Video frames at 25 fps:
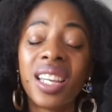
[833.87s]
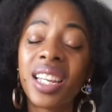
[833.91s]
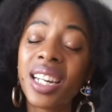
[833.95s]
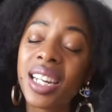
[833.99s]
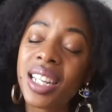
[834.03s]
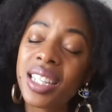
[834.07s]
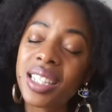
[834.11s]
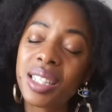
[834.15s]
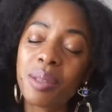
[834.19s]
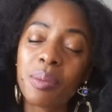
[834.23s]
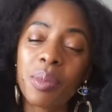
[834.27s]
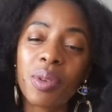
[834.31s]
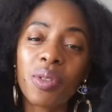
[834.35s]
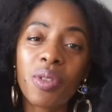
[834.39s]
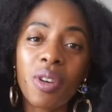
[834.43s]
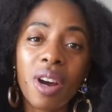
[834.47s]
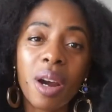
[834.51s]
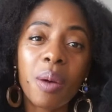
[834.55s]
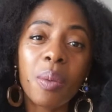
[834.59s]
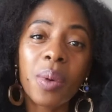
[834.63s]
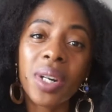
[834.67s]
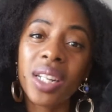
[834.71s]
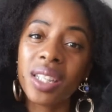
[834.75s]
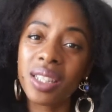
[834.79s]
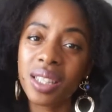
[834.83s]
Listen, before
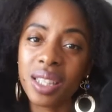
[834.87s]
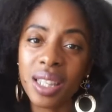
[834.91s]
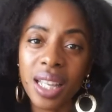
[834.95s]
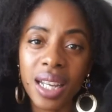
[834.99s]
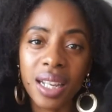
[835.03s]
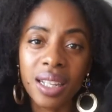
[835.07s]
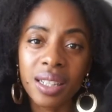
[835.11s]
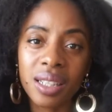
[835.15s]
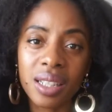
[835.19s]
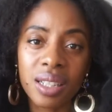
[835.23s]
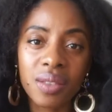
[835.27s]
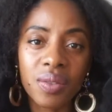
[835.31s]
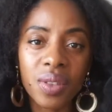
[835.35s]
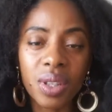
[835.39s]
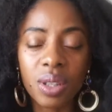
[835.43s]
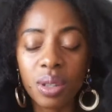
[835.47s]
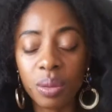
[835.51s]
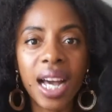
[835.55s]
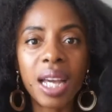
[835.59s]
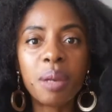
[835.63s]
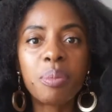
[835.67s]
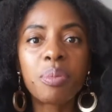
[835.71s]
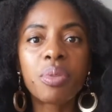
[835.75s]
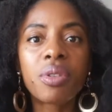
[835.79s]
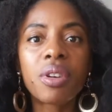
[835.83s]
I went into that interview,
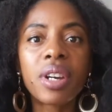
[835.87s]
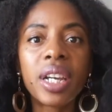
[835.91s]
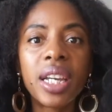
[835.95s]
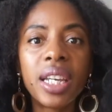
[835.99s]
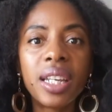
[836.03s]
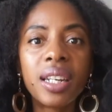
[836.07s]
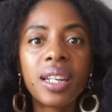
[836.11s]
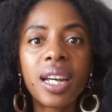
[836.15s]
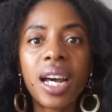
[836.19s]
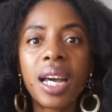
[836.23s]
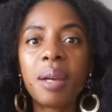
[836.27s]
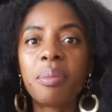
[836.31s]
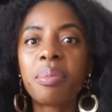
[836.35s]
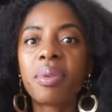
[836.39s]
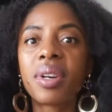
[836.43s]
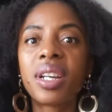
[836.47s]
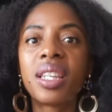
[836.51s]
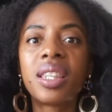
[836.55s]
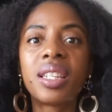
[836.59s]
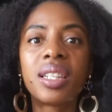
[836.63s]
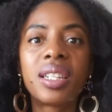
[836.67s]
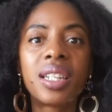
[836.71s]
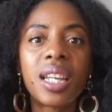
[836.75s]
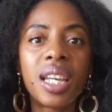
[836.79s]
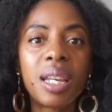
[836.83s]
I prayed
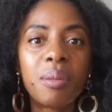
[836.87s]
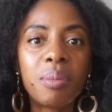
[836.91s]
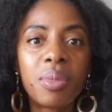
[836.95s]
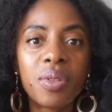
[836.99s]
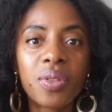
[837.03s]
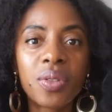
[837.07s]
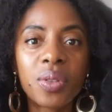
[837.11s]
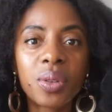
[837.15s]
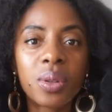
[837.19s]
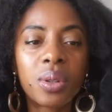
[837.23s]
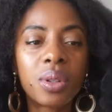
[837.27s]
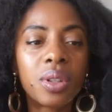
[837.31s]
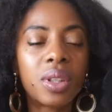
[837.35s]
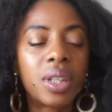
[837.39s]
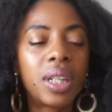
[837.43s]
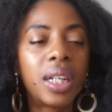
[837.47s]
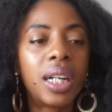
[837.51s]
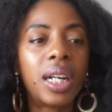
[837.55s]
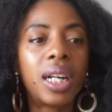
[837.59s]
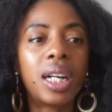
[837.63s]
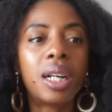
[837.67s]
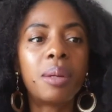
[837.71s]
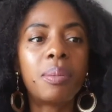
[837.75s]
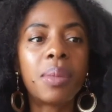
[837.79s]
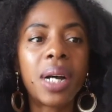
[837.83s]
the day before.
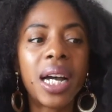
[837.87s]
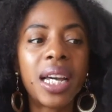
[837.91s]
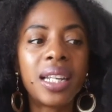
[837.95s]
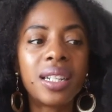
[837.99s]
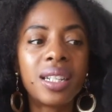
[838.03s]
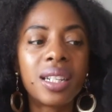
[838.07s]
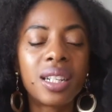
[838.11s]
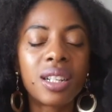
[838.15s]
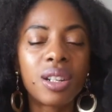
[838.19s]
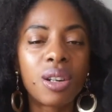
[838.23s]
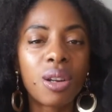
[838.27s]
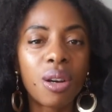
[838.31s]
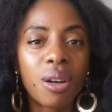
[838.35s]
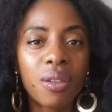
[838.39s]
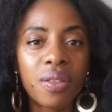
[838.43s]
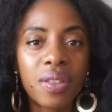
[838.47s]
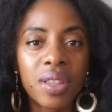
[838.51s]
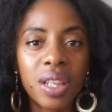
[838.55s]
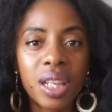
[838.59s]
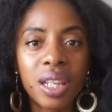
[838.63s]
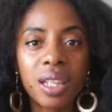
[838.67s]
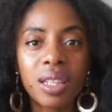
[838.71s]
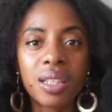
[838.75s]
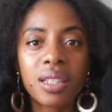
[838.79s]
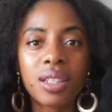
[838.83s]
I did a lot of
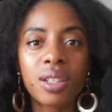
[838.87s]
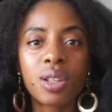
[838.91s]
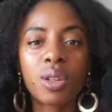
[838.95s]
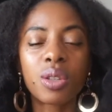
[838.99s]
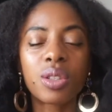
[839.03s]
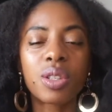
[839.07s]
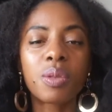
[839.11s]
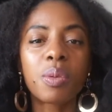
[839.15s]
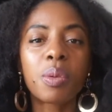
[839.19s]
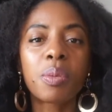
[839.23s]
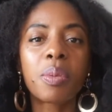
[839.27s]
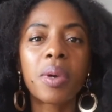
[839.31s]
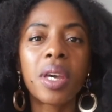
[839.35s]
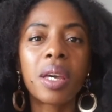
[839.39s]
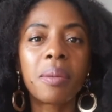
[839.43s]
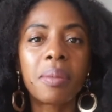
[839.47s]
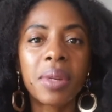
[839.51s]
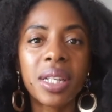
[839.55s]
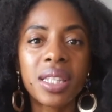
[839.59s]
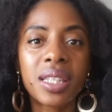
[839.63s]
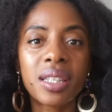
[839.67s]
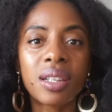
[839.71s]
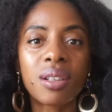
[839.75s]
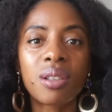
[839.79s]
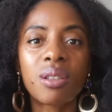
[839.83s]
things, to prepare
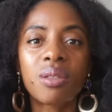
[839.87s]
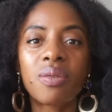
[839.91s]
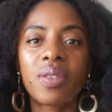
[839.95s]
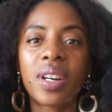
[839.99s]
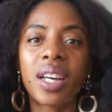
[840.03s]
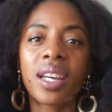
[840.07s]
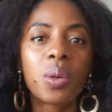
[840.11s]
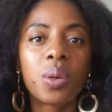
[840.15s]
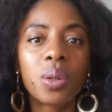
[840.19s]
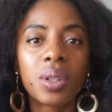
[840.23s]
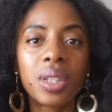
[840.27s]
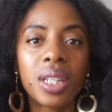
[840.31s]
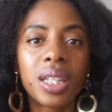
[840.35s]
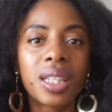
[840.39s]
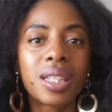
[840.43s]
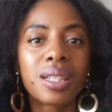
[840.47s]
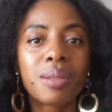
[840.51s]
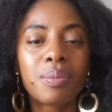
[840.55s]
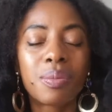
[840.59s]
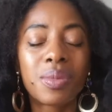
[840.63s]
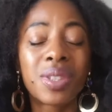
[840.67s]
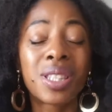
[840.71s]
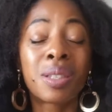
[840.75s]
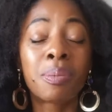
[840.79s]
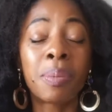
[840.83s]
myself. I called in
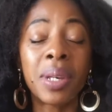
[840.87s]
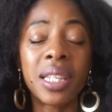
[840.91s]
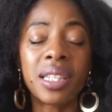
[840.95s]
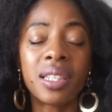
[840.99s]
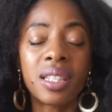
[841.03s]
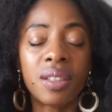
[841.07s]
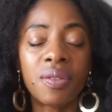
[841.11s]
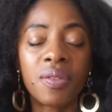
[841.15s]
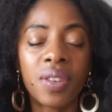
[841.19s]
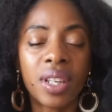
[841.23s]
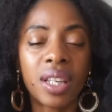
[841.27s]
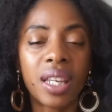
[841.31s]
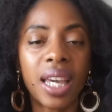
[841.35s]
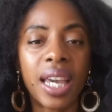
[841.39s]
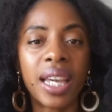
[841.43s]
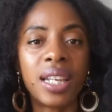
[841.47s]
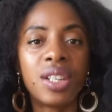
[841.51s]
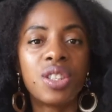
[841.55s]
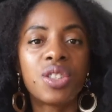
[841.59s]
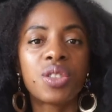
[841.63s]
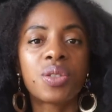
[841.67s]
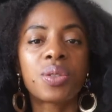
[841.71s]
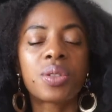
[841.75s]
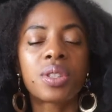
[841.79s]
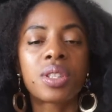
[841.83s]
specific
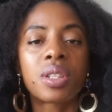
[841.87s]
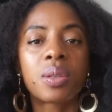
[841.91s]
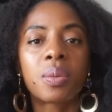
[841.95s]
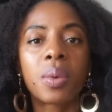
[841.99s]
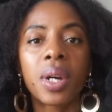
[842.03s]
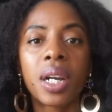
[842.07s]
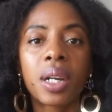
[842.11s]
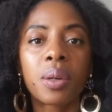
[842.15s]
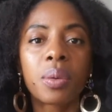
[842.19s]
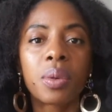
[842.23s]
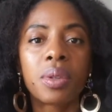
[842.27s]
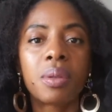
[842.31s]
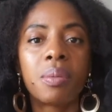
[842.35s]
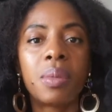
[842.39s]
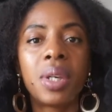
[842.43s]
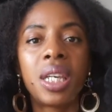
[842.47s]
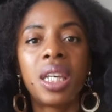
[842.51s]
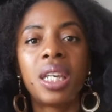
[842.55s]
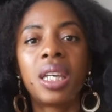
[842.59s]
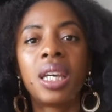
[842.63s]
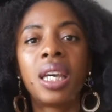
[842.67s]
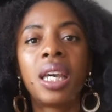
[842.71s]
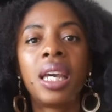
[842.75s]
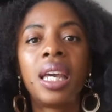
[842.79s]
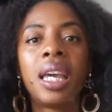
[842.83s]
angels to work with
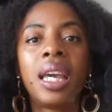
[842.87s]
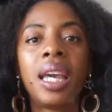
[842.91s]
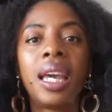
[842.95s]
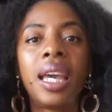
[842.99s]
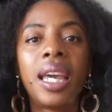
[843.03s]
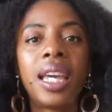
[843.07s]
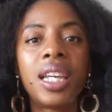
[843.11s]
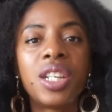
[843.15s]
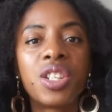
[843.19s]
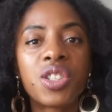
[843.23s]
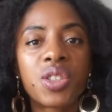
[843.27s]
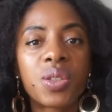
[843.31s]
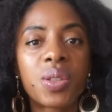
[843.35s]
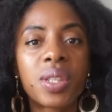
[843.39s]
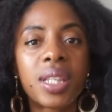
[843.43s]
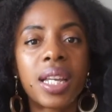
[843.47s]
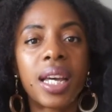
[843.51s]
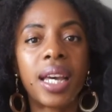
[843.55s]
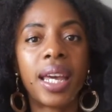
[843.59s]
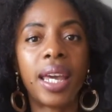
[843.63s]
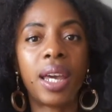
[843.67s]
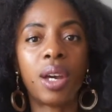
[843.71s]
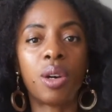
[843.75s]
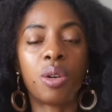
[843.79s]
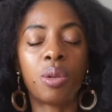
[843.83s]
me, angels
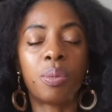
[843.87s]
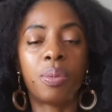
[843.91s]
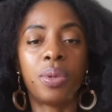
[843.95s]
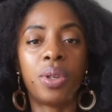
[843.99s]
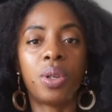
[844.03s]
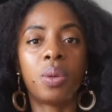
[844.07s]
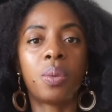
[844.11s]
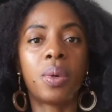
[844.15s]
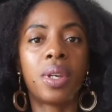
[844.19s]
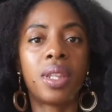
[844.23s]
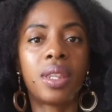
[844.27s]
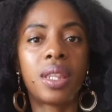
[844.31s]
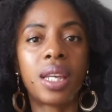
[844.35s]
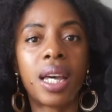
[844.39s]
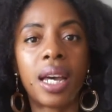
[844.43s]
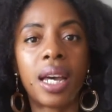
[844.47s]
that help you with